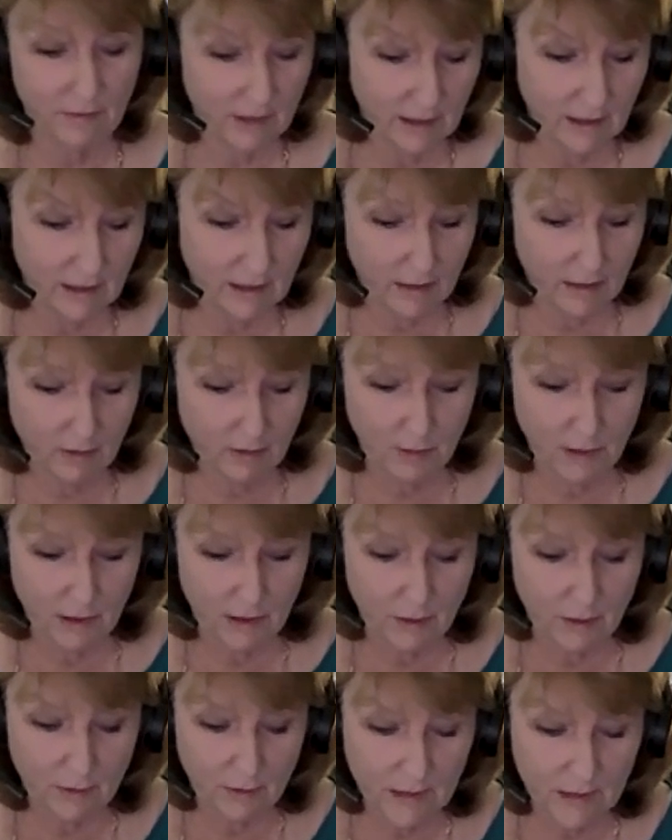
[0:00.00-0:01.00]
I think that would be an
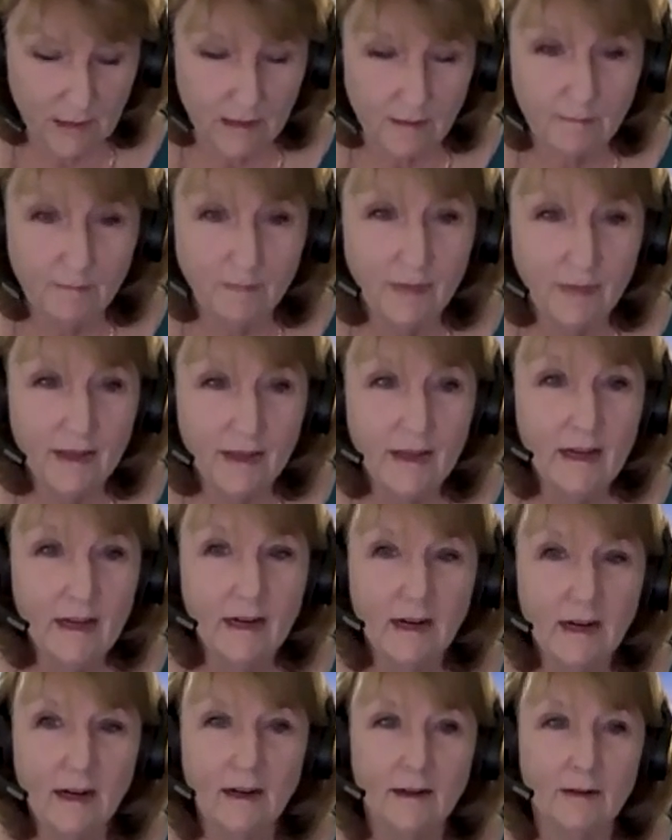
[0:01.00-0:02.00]
interesting
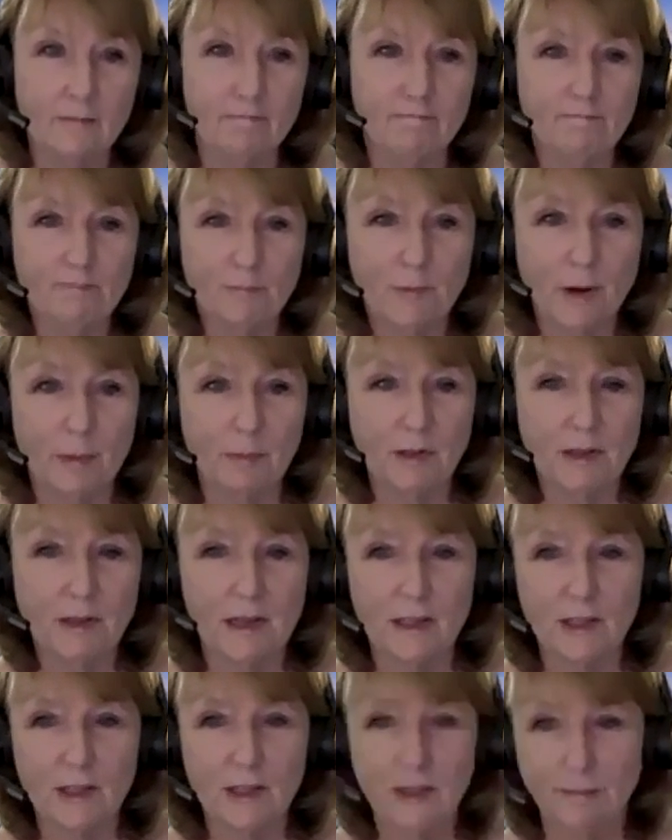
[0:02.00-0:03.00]

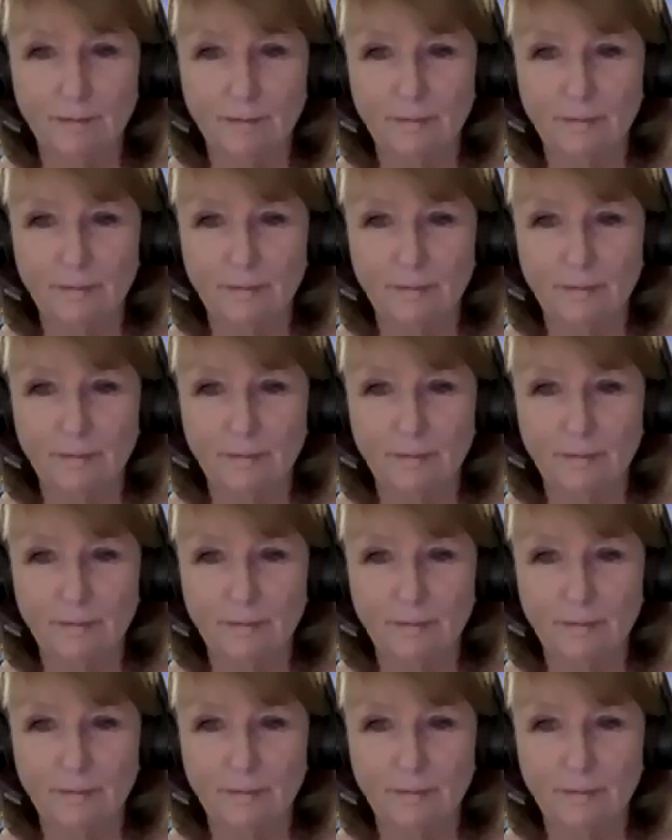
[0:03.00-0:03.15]
replication.